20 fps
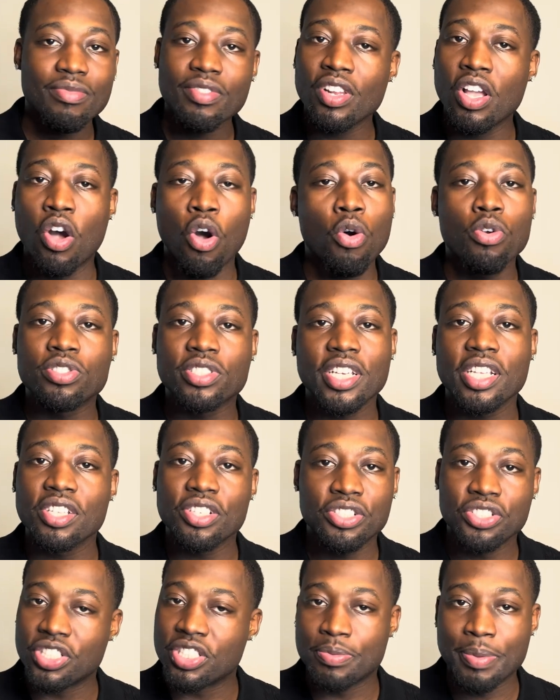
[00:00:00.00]
A wholesaler
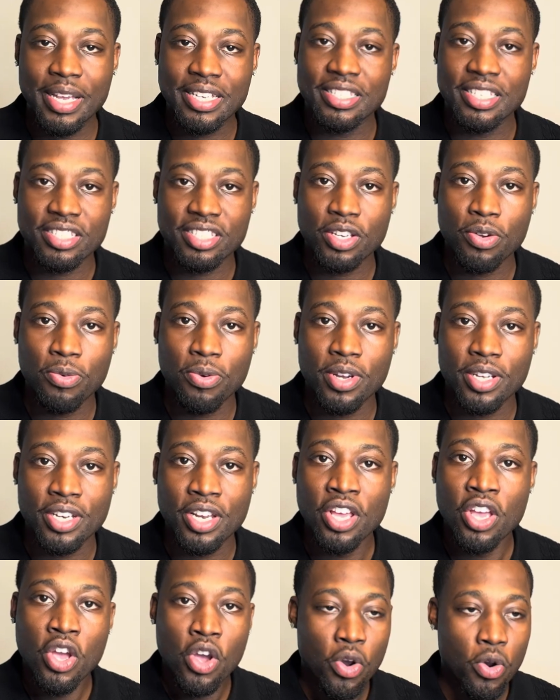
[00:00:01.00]
is just basically someone
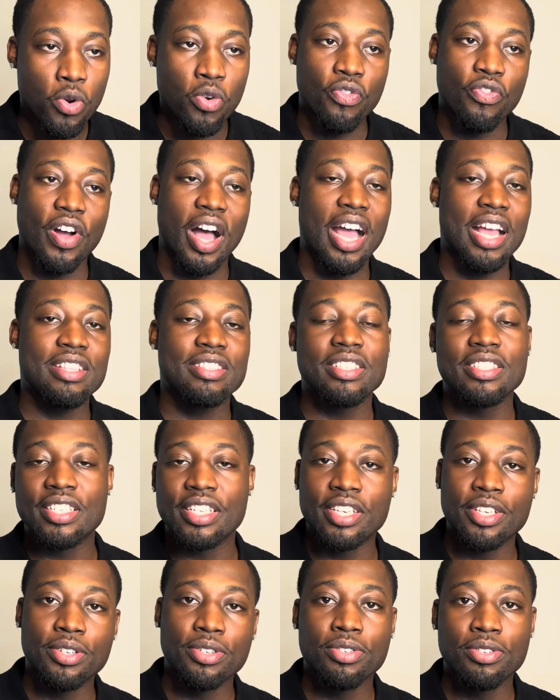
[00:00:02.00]
who finds a
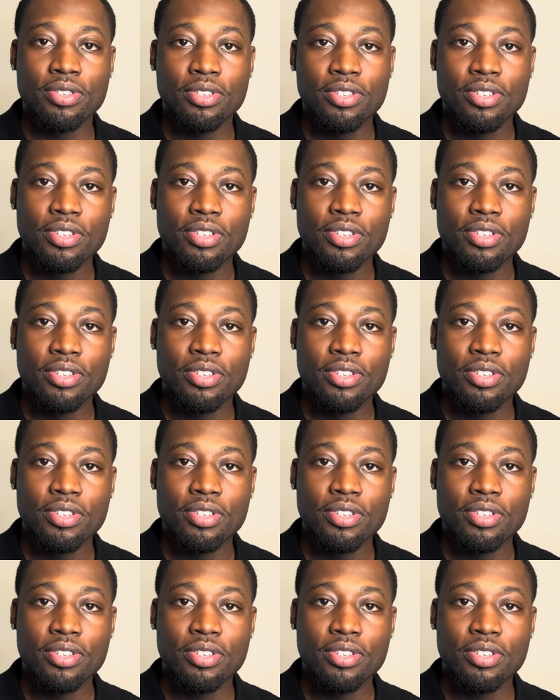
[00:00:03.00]
deal,